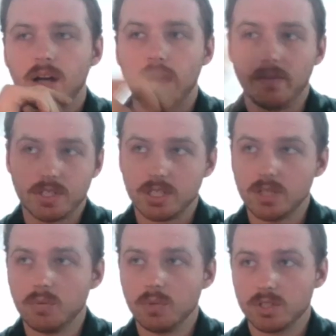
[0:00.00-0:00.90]

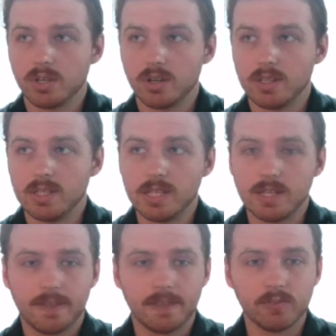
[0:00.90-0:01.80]
Obviously, we're starting
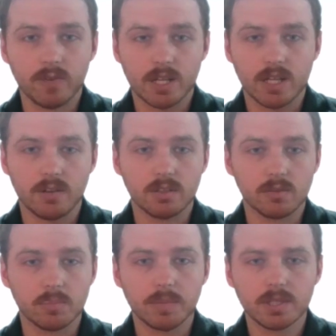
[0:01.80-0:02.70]
the Fluvanna County Young
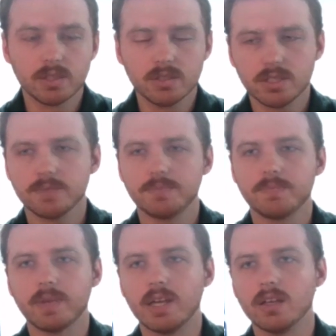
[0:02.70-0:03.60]
Republicans,
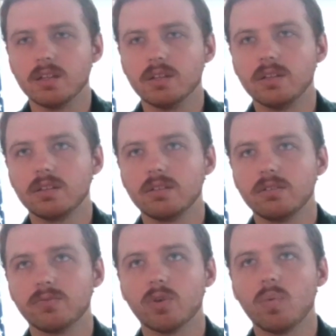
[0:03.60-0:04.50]
and
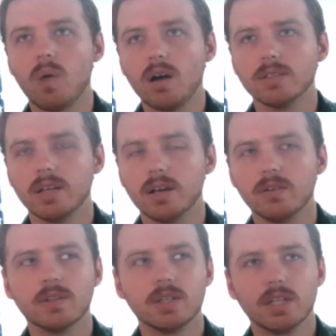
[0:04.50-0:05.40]
for a while
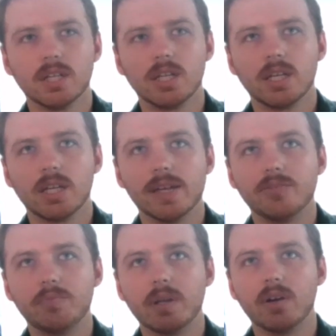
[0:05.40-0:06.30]
now,
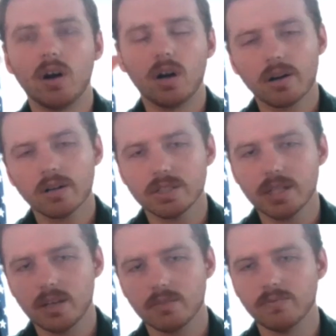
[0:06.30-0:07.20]
it's been hard to
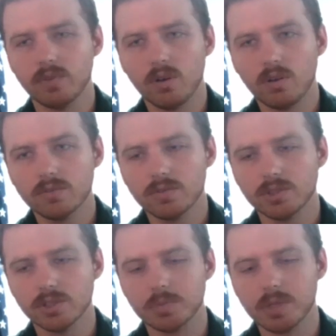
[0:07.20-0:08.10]
get involved
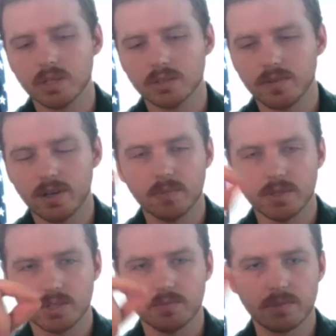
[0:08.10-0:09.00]
just because of how
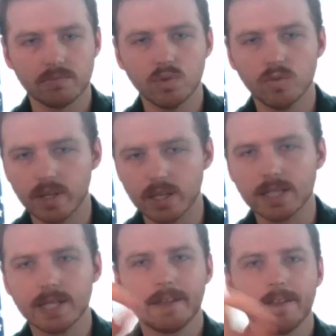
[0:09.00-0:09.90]
much I've been
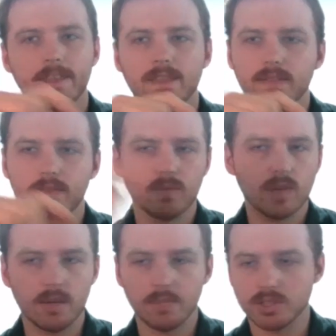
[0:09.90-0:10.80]
moving,
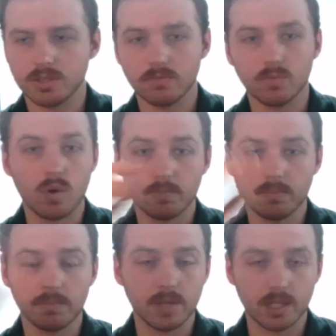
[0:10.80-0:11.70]
how much the
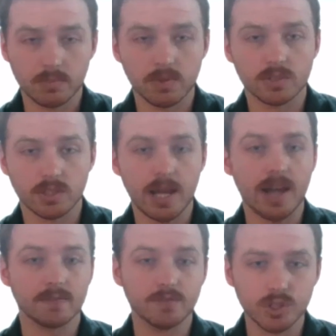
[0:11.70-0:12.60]
one being the military
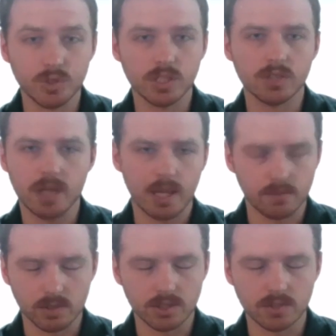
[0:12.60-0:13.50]
active duty, you
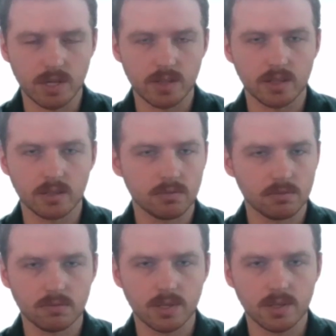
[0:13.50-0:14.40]
can't really do anything
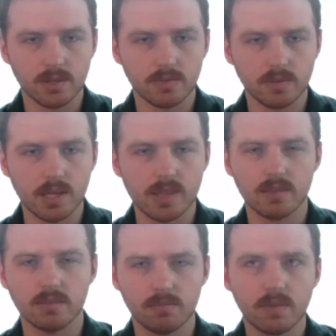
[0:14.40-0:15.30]

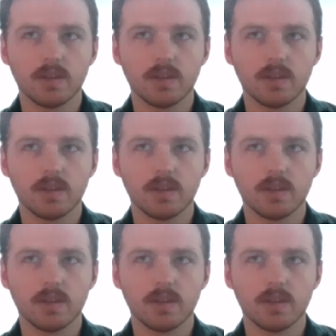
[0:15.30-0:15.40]
and